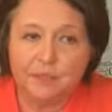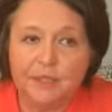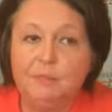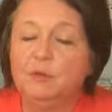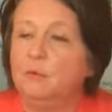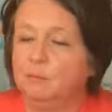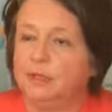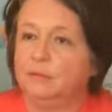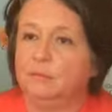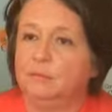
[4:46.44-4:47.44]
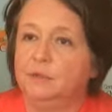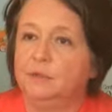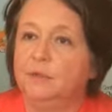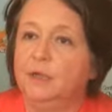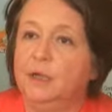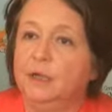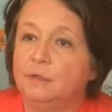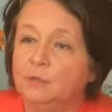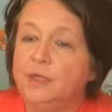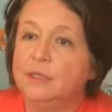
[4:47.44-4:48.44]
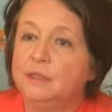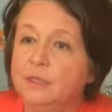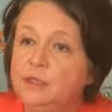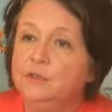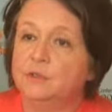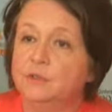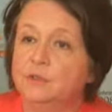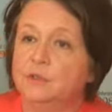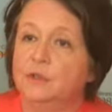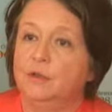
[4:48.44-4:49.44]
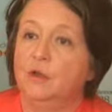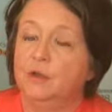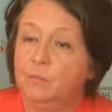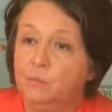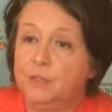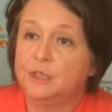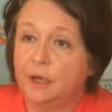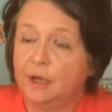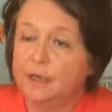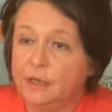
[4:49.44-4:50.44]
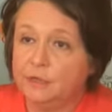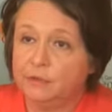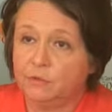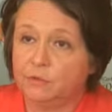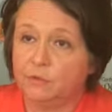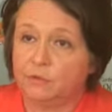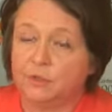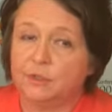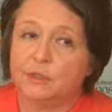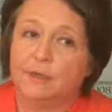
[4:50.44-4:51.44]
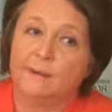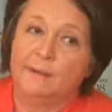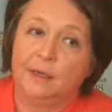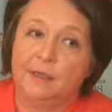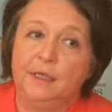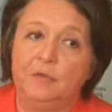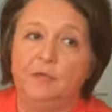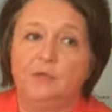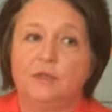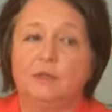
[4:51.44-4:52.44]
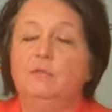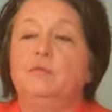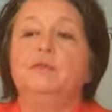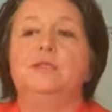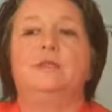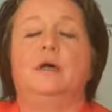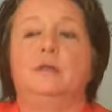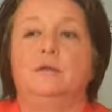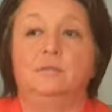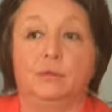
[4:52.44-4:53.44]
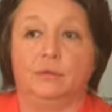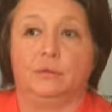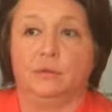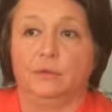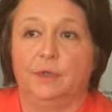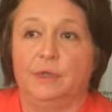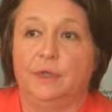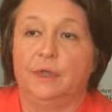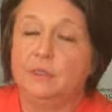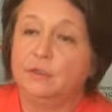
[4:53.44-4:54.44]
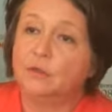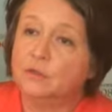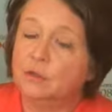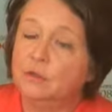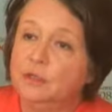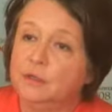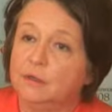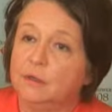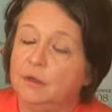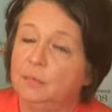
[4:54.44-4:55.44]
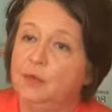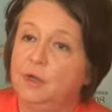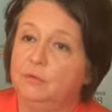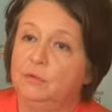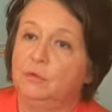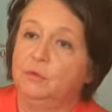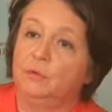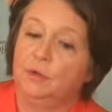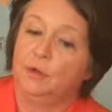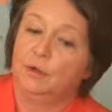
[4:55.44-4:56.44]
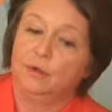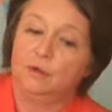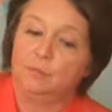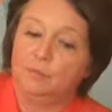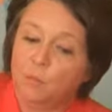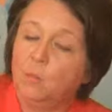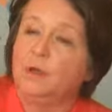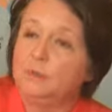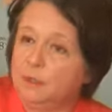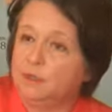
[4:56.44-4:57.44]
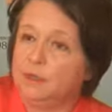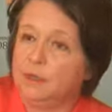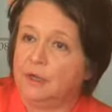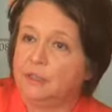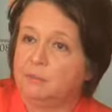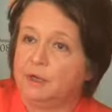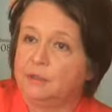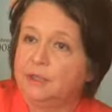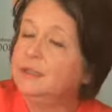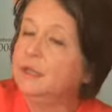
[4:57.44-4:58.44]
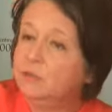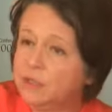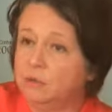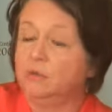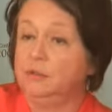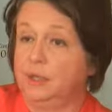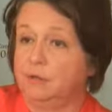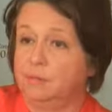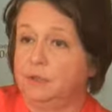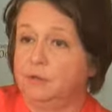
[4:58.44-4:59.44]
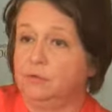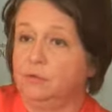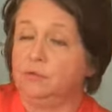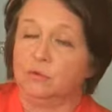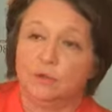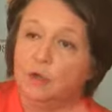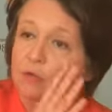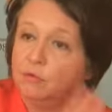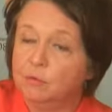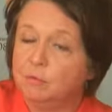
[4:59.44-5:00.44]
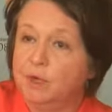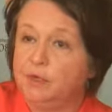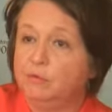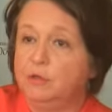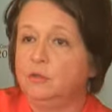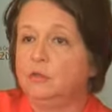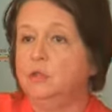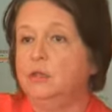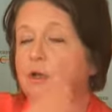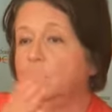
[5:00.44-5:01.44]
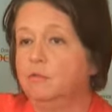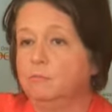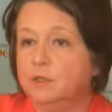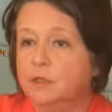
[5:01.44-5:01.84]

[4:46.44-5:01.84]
keep the momentum, you know, raise the issues which are related to oceans. And therefore this conference is rather broad. It's not only about, you know, um, one particular aspect. It addresses all the aspects of oceans, from the biodiversity, from the